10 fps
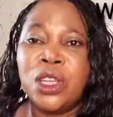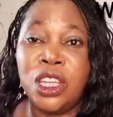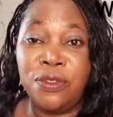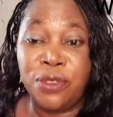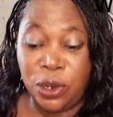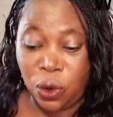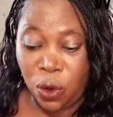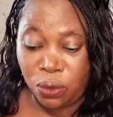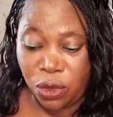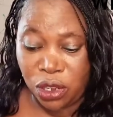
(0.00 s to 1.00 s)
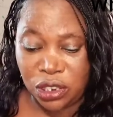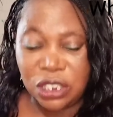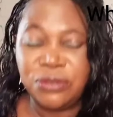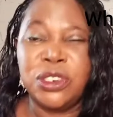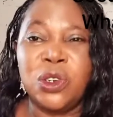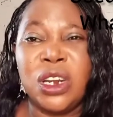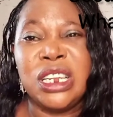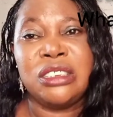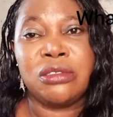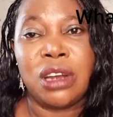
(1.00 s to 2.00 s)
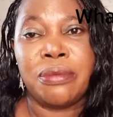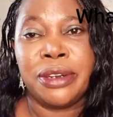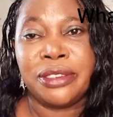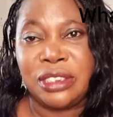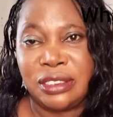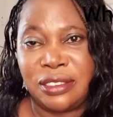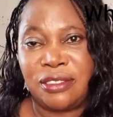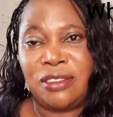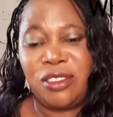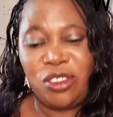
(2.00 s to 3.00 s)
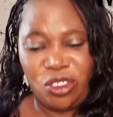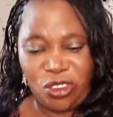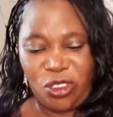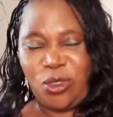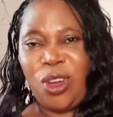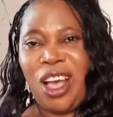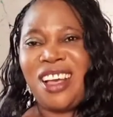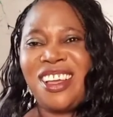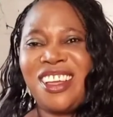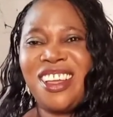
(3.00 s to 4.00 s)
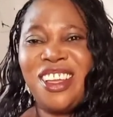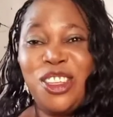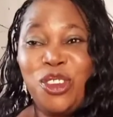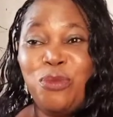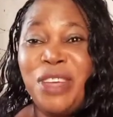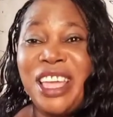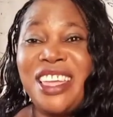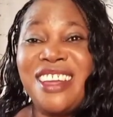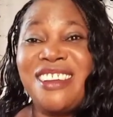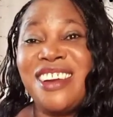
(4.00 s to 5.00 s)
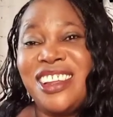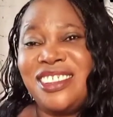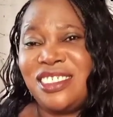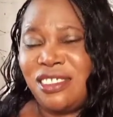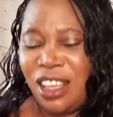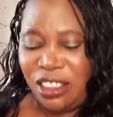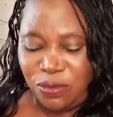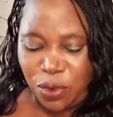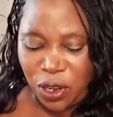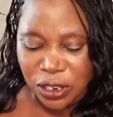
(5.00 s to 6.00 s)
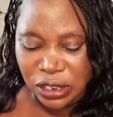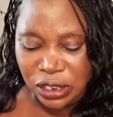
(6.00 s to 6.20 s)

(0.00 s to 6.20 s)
If you know much, if you know little about it, you make a great exploit.